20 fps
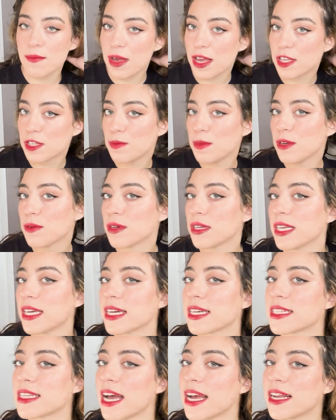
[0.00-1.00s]
makes me really
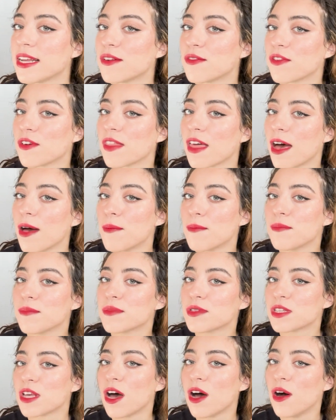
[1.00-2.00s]
excited for them.
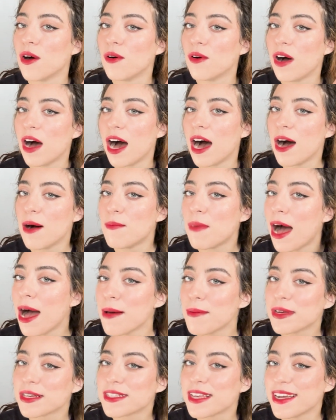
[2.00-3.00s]
So,
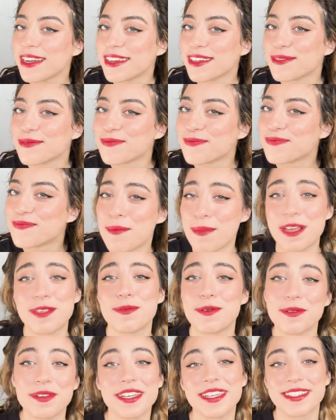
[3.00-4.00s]
I'm excited. It makes
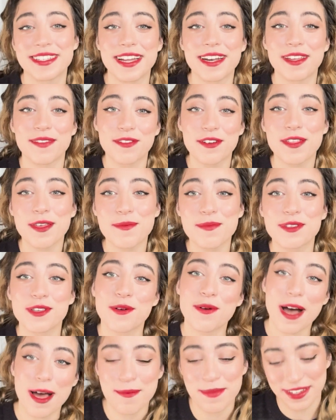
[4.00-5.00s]
me really excited for them,
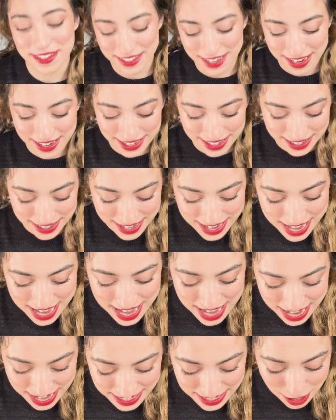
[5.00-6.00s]
so I'm excited.
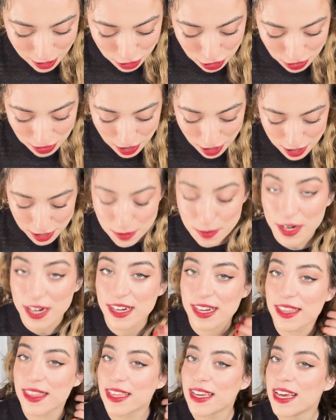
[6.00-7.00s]
Intelligent Thoughts,
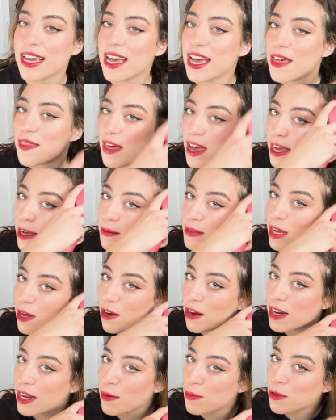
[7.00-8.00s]
Meredith. That comes out
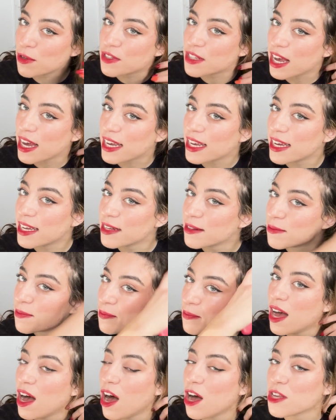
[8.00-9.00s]
on April 2nd.
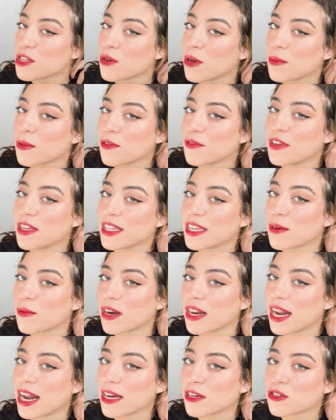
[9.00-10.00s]
Also, I'm revealing
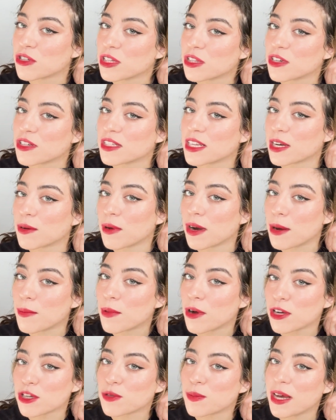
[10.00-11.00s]
what it actually looks like when I
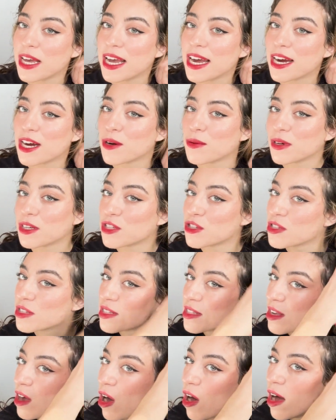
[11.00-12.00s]
brush my hair, which
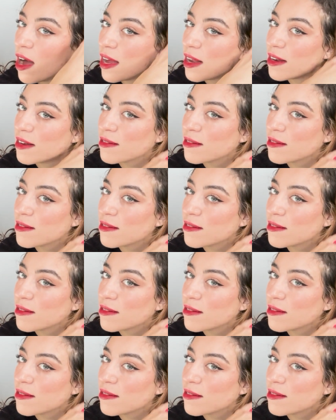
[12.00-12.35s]
is not